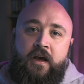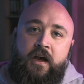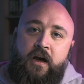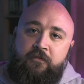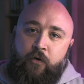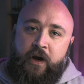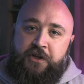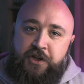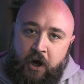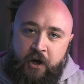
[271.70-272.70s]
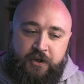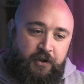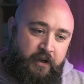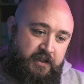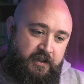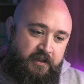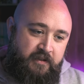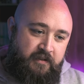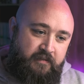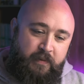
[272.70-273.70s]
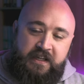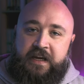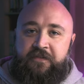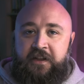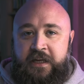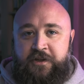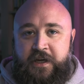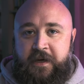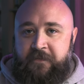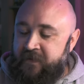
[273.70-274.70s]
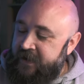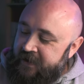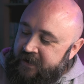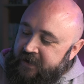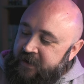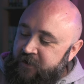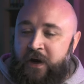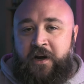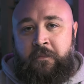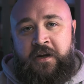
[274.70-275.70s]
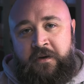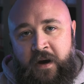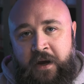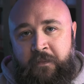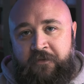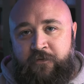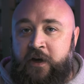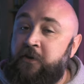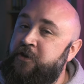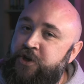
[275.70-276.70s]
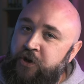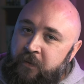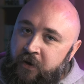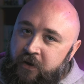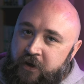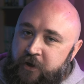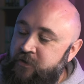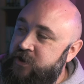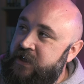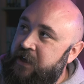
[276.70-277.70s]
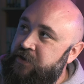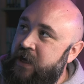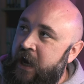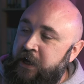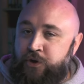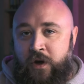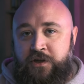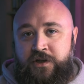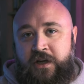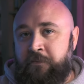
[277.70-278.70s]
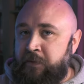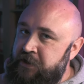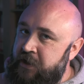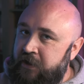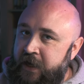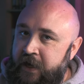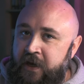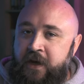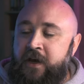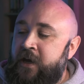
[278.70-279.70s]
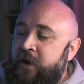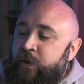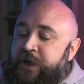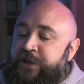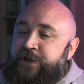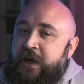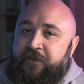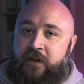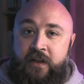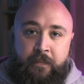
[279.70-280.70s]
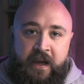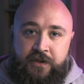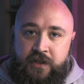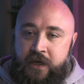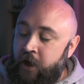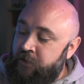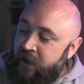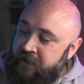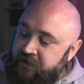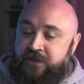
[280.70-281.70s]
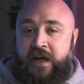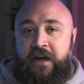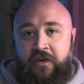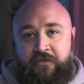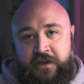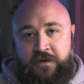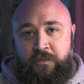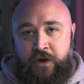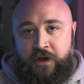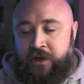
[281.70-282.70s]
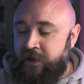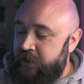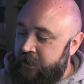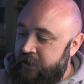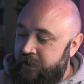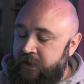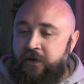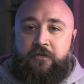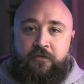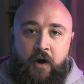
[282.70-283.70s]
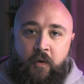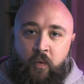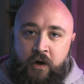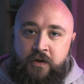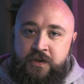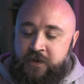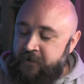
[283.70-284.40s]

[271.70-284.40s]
A Voyage to Arcturus by David Lindsay. Recommended by my friend Jubal, whose taste I trust implicitly which definitely makes the unread state of this book far worse.